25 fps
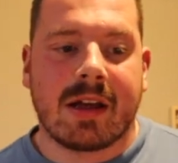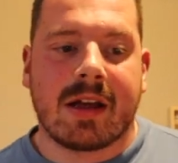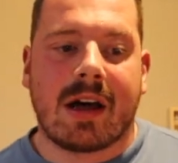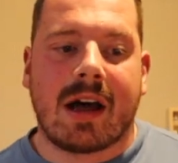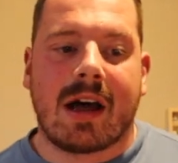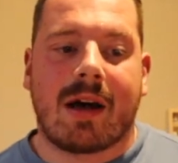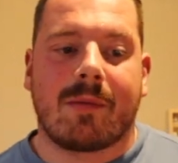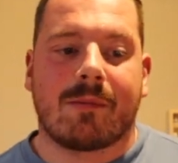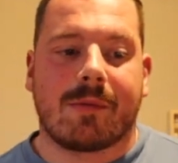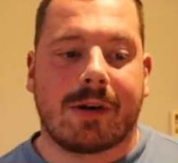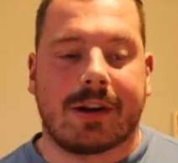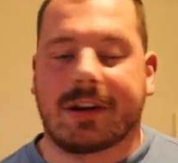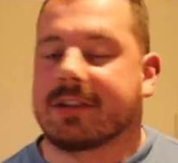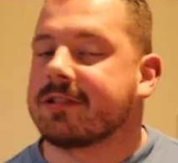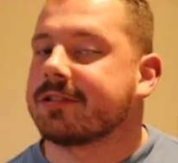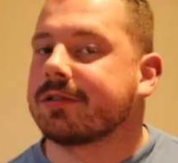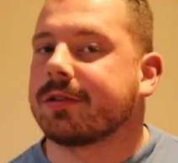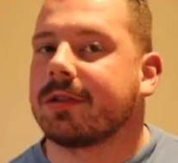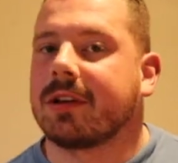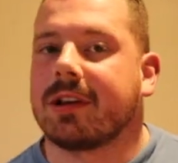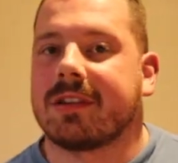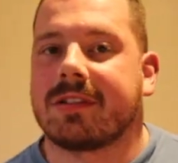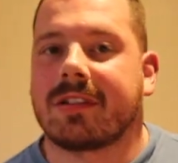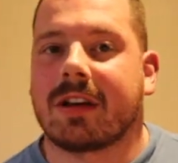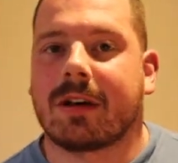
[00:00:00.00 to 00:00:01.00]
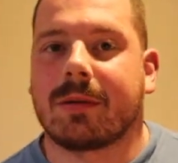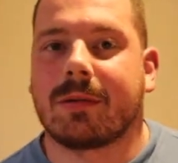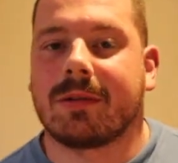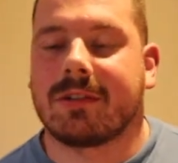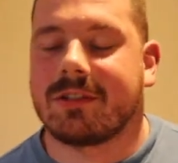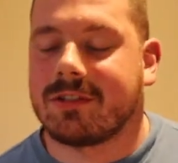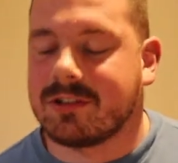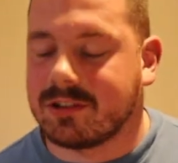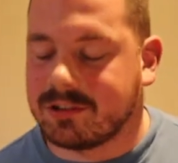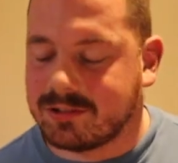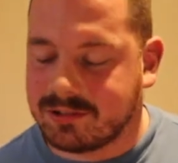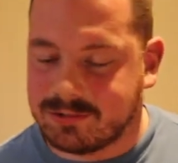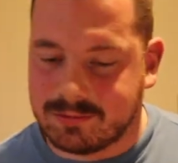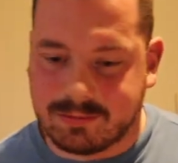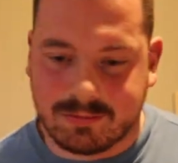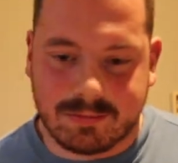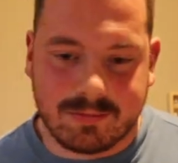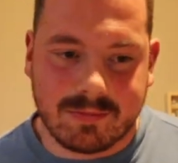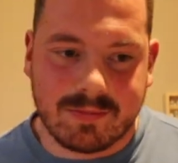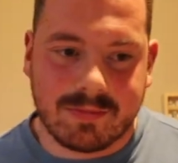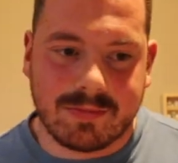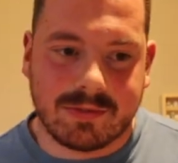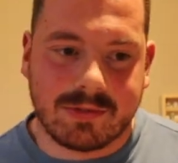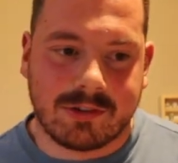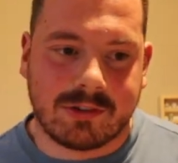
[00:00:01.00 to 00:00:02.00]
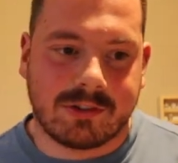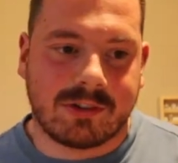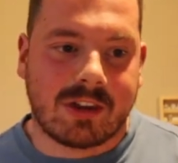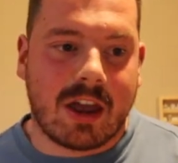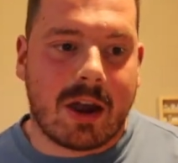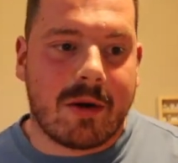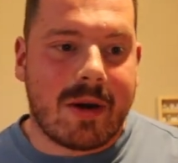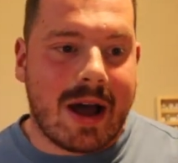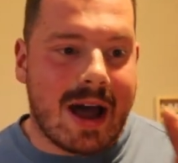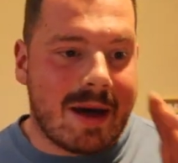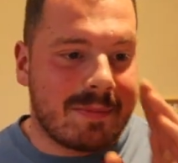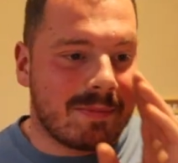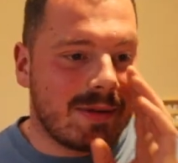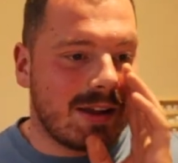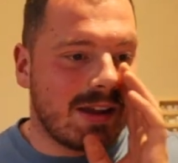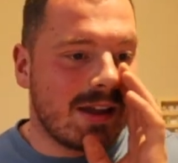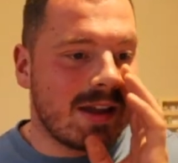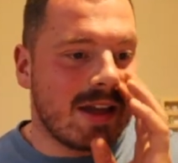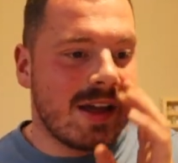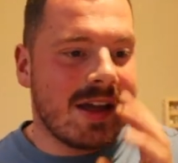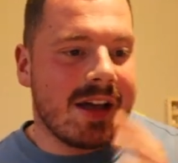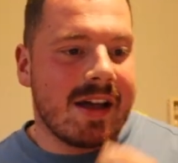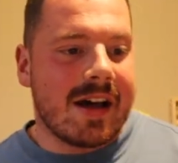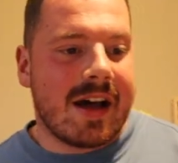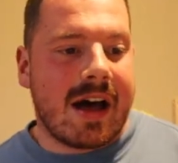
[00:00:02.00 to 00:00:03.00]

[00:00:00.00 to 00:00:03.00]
When I saw this, I was just so happy.